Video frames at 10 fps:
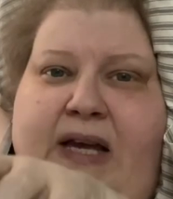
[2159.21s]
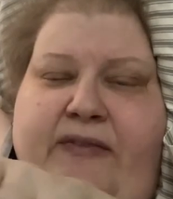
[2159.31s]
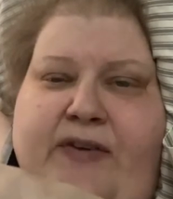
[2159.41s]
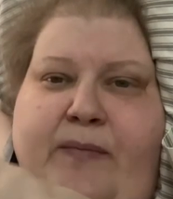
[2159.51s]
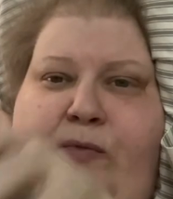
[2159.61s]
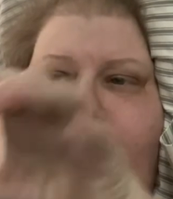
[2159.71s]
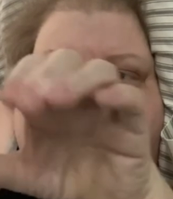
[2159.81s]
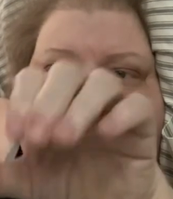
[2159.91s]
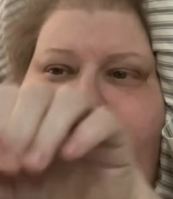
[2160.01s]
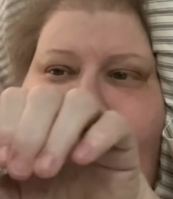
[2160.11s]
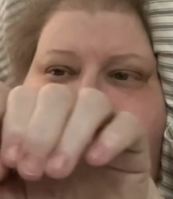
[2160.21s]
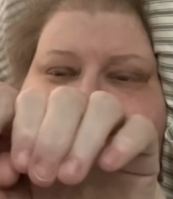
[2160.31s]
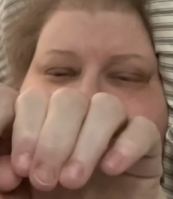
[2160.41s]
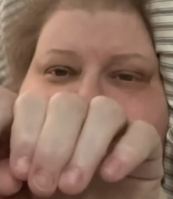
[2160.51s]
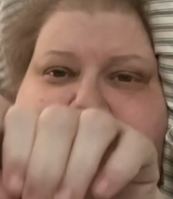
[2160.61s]
If I moved, if I put
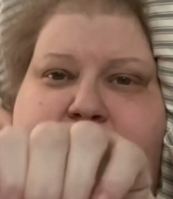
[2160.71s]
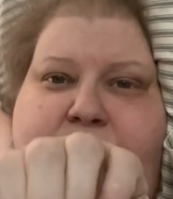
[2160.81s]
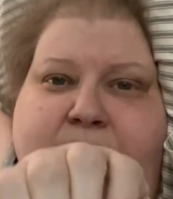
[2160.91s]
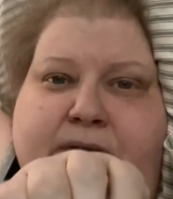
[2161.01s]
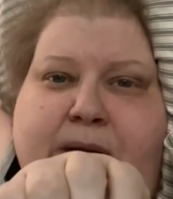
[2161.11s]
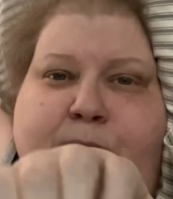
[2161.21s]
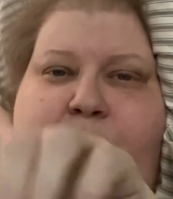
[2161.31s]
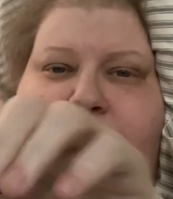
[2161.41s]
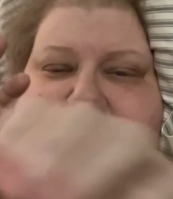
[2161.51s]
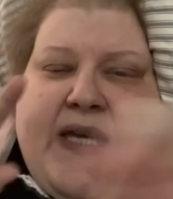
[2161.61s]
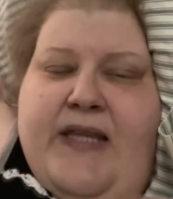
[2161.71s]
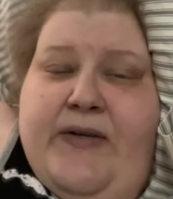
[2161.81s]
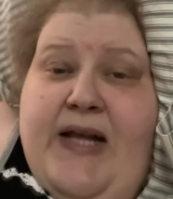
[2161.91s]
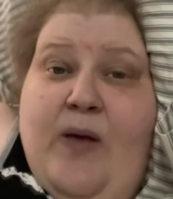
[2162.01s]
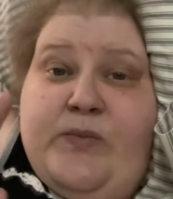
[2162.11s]
them next to each other and I move them together,
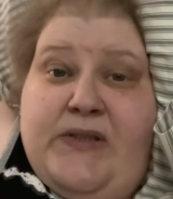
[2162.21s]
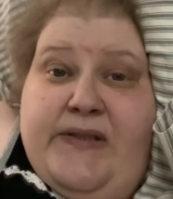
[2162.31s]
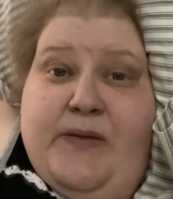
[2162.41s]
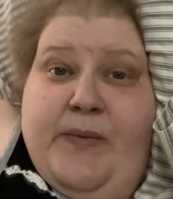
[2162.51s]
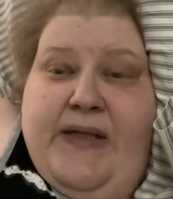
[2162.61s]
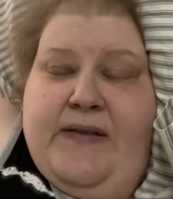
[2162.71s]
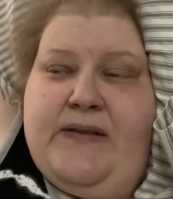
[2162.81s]
it helps a little bit.